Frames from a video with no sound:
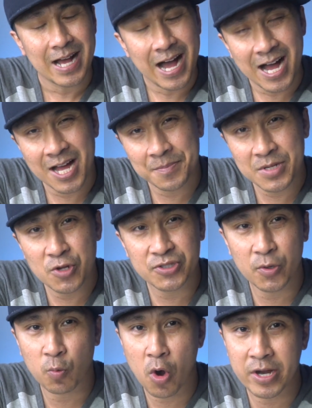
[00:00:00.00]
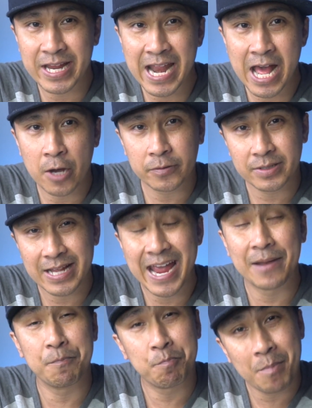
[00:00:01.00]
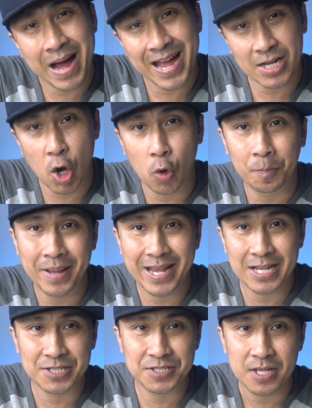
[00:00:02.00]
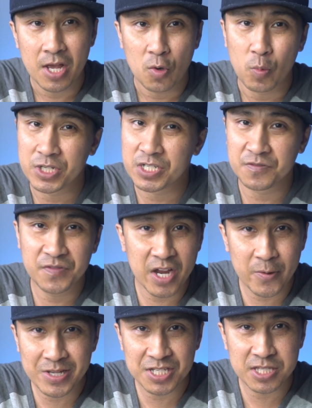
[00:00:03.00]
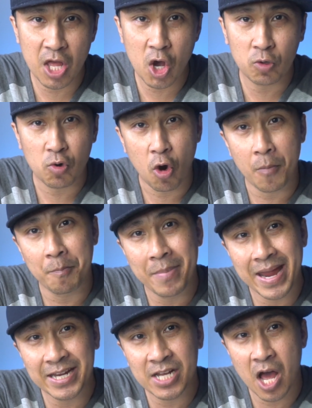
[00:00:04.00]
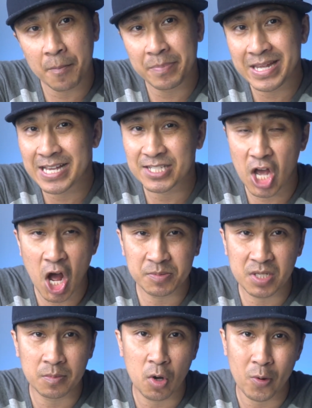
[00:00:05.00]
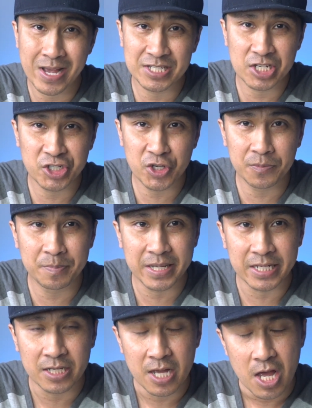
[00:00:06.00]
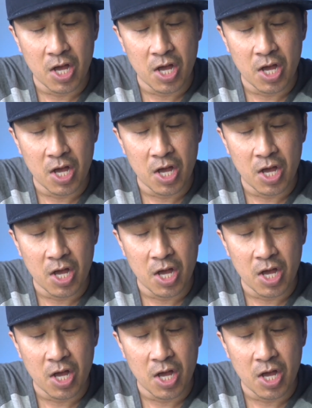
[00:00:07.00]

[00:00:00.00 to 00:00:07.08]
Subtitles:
I'm used to working out at my own pace, which is very slow or may not be as optimal as it should be,